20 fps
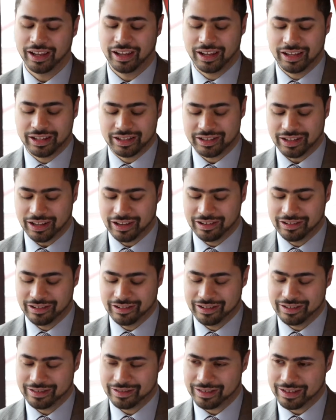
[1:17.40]

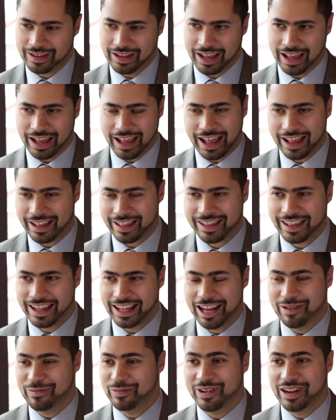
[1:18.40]
So has
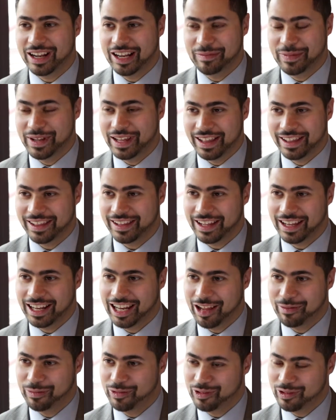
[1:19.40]
CLM really been
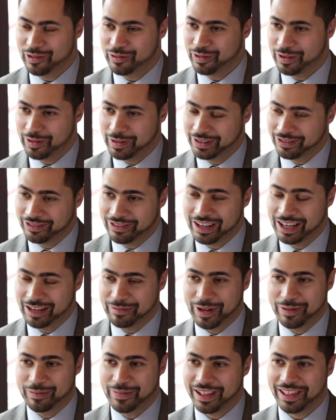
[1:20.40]
CLM, or have we really
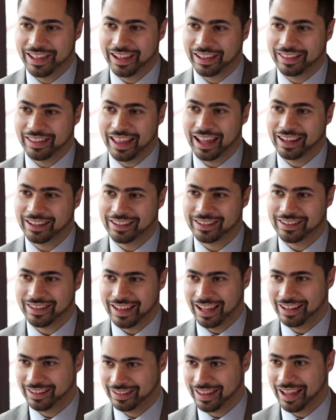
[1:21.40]
been missing that
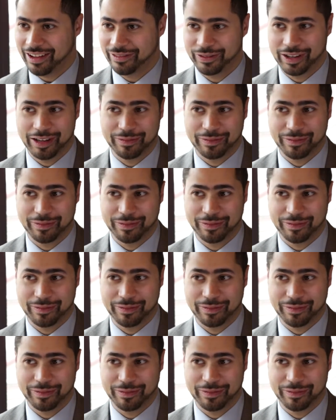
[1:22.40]
feedback?